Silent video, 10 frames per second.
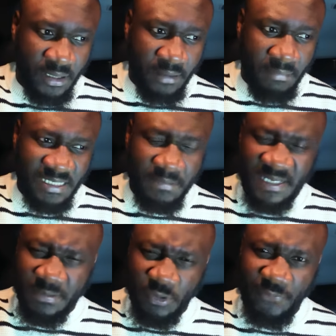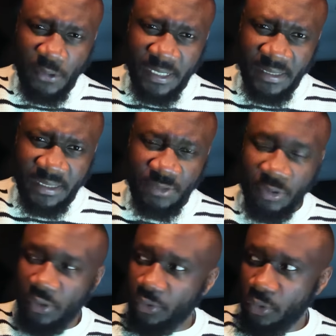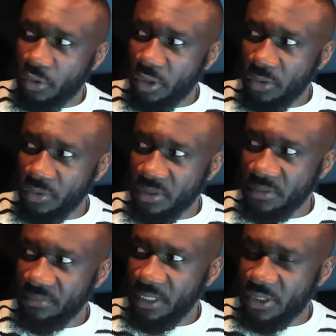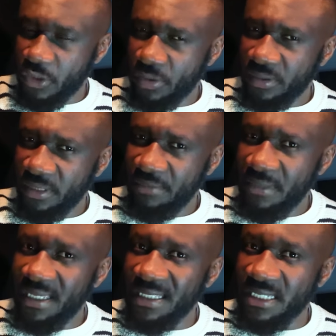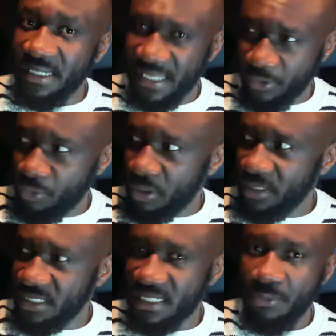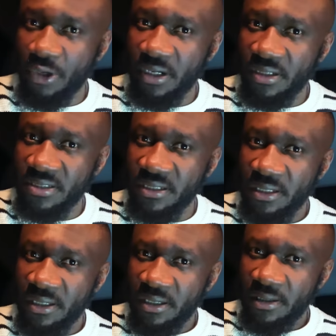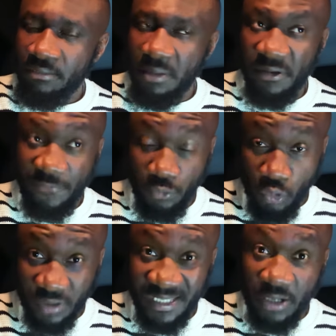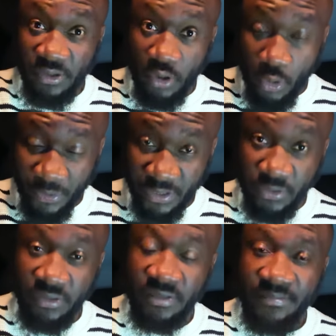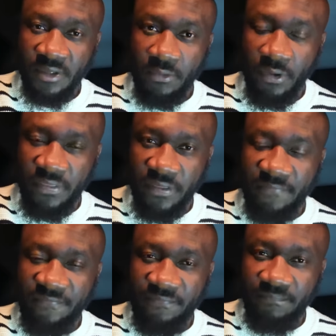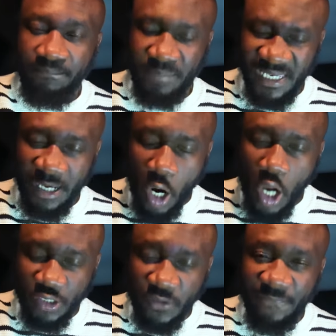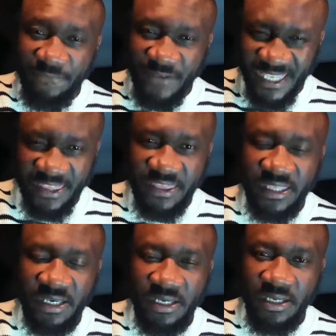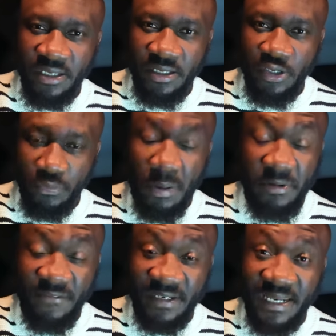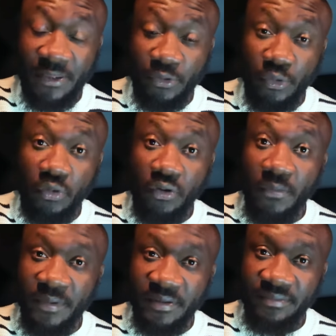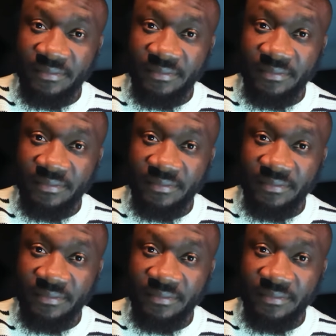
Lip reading: But sometimes we forget that when the door closes, it certainly means another one is somewhere else. Maybe if you walk down the corridor with a big heart of faith, you probably find another door open.